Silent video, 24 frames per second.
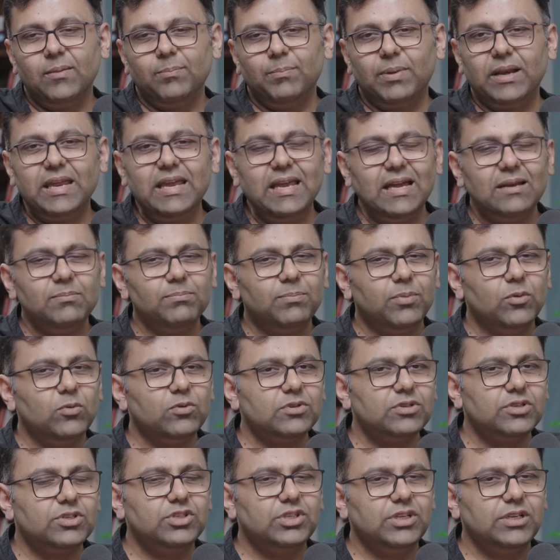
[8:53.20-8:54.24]
Pre and
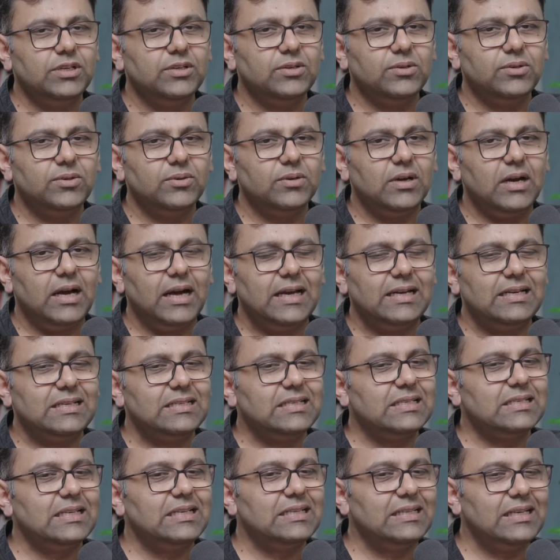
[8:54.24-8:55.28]
post Jio, I
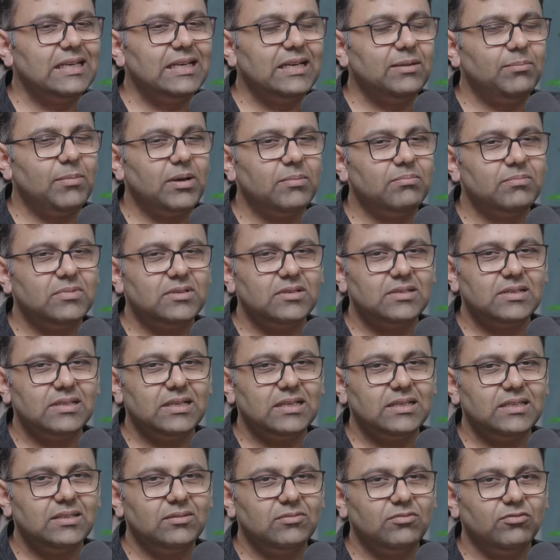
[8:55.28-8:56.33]
distinctly remember
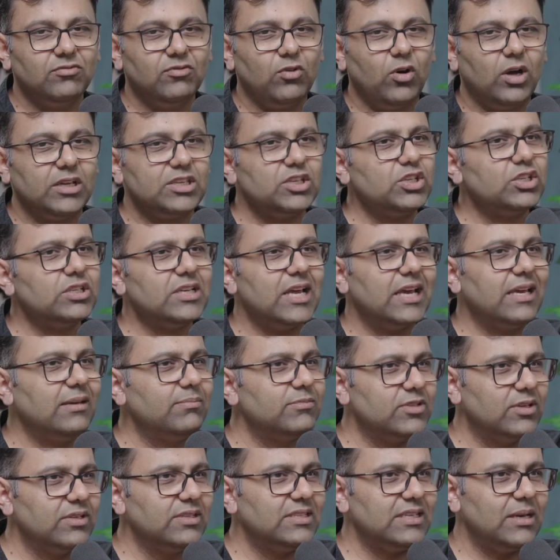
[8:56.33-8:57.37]
that the watch
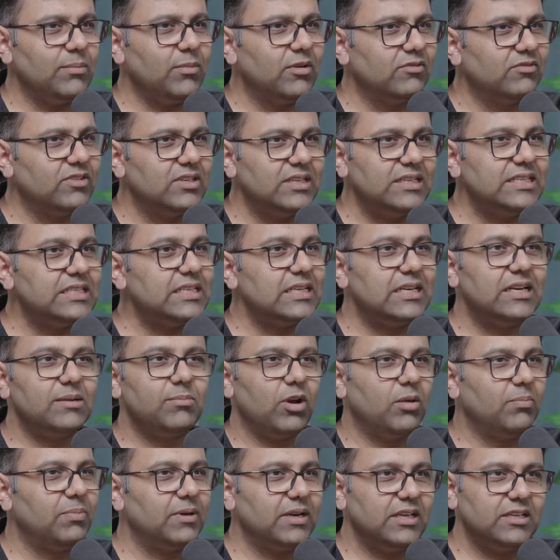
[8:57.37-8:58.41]
times on some of the internet
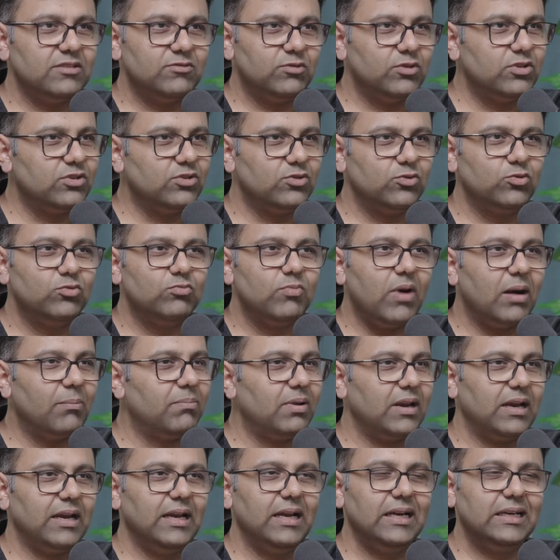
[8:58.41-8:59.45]
properties would zoom up,
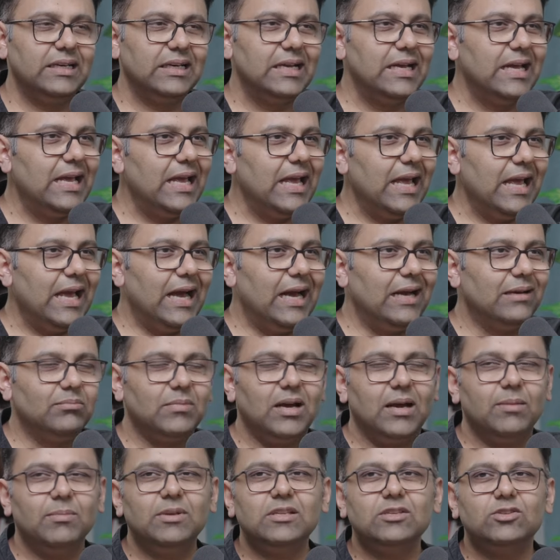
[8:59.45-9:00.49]
right? Yes. Uh,
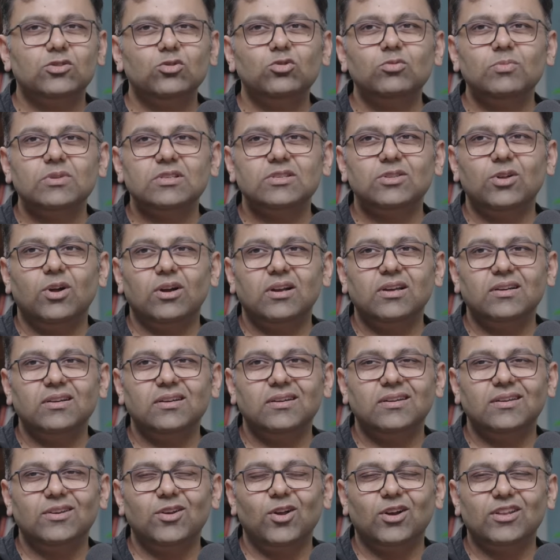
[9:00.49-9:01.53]
I mean, zoom is not
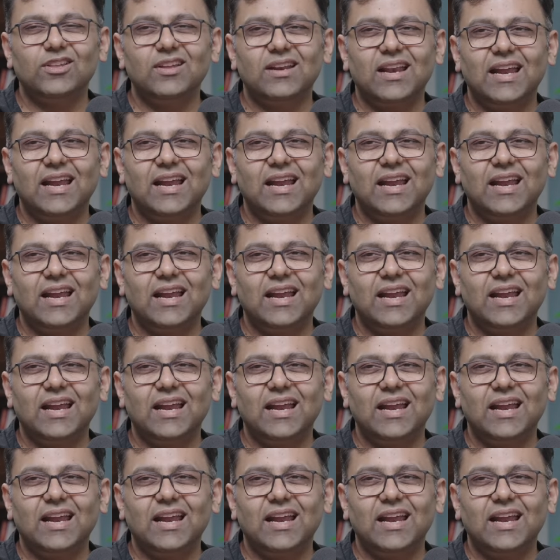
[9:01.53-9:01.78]
a not the